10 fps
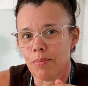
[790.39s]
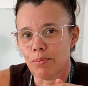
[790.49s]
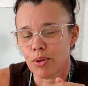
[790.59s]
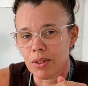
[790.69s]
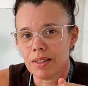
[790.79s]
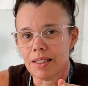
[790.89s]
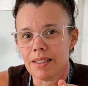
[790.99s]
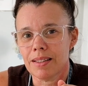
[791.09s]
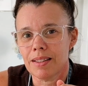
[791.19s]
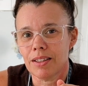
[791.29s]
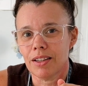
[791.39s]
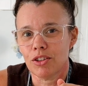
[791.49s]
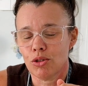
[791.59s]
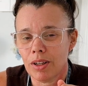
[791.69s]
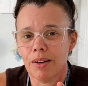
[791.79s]
processes that you
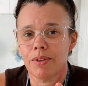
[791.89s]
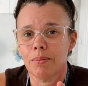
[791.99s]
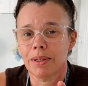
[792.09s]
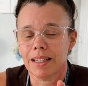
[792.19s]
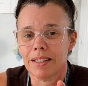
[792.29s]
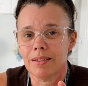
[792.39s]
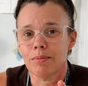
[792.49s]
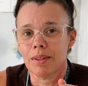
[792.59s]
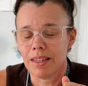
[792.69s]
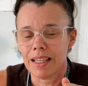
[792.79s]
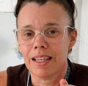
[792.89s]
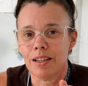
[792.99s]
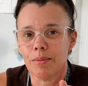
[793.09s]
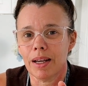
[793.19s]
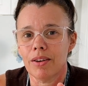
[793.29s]
should have in place and be
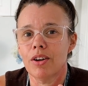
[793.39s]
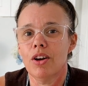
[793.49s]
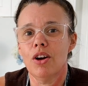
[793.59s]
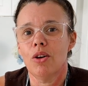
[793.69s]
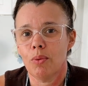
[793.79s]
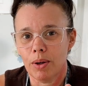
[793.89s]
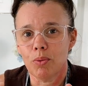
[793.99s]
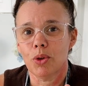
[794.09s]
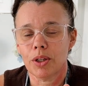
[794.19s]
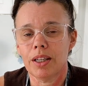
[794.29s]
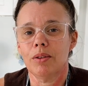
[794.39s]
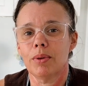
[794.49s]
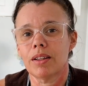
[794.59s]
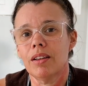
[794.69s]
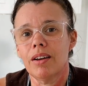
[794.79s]
thinking about when working
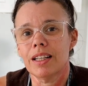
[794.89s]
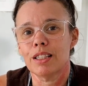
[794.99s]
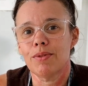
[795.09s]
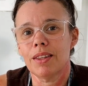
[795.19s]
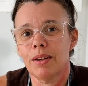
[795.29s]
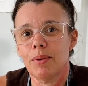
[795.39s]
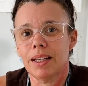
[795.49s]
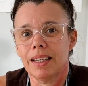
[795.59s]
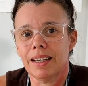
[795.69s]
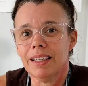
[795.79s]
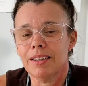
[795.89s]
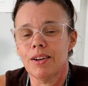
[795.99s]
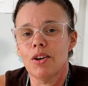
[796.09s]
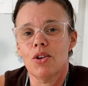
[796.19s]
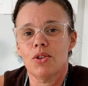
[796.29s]
with clients for their wedding cake,
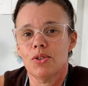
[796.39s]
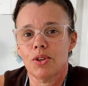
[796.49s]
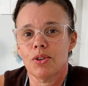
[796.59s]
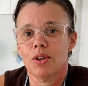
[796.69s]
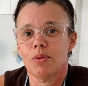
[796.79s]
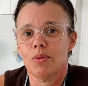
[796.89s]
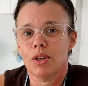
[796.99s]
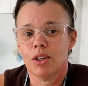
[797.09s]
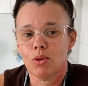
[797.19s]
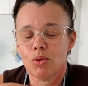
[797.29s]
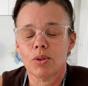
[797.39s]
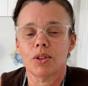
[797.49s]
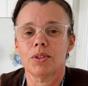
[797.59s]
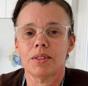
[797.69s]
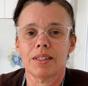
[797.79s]
so that it all
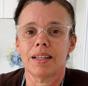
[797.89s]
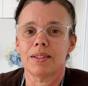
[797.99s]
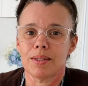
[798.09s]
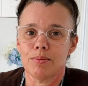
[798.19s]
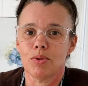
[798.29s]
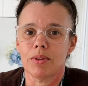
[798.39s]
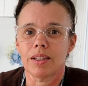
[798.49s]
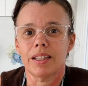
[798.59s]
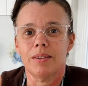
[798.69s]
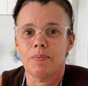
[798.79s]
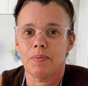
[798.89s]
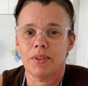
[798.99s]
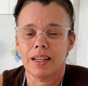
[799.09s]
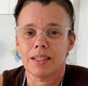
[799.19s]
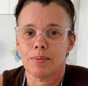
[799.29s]
goes as smoothly
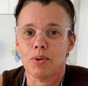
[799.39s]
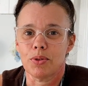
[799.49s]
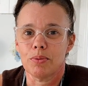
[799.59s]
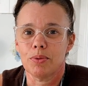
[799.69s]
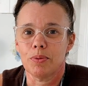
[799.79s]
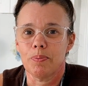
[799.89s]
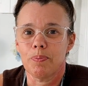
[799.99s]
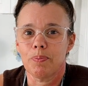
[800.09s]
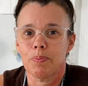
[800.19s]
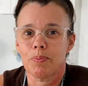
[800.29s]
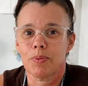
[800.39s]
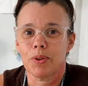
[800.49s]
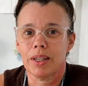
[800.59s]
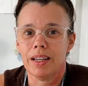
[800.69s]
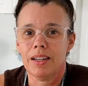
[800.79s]
as possible.
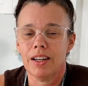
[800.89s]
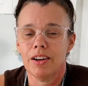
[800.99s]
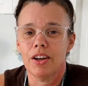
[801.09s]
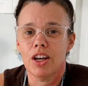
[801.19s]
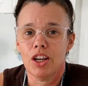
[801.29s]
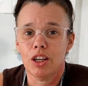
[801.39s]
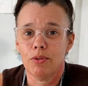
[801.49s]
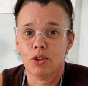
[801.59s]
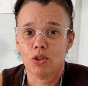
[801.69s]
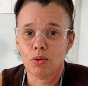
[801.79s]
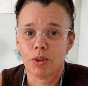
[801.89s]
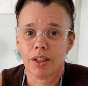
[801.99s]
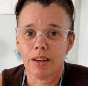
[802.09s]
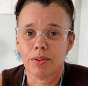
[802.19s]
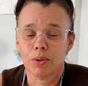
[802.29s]
Okay, now if you do want
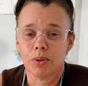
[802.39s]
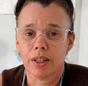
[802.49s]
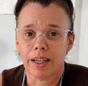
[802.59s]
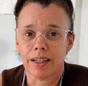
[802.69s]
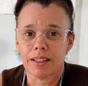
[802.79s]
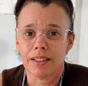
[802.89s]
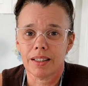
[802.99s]
to have a look at